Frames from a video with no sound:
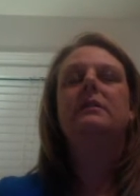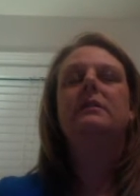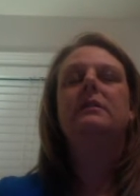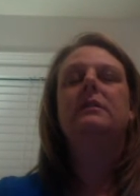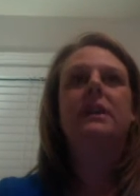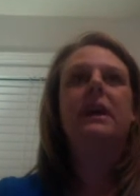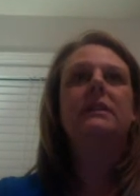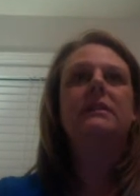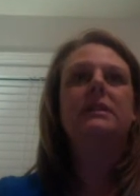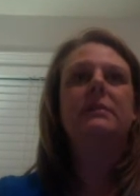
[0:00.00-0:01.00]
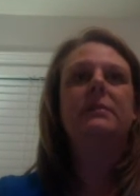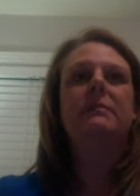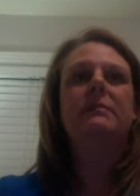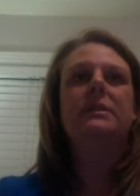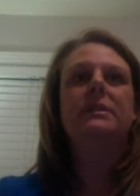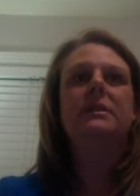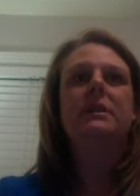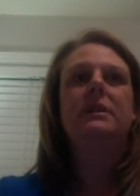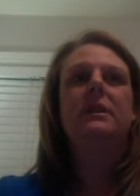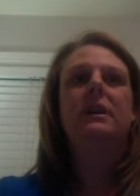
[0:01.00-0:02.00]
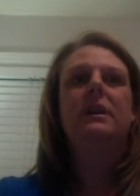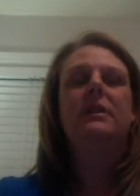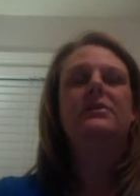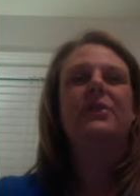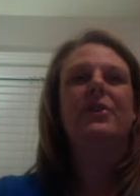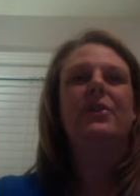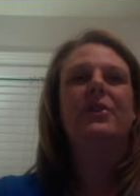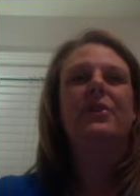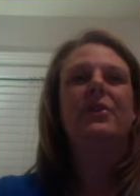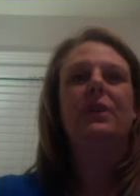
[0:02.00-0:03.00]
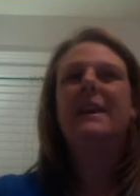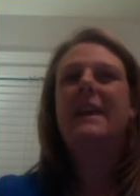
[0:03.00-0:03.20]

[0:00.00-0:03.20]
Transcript: heart attack symptoms start early.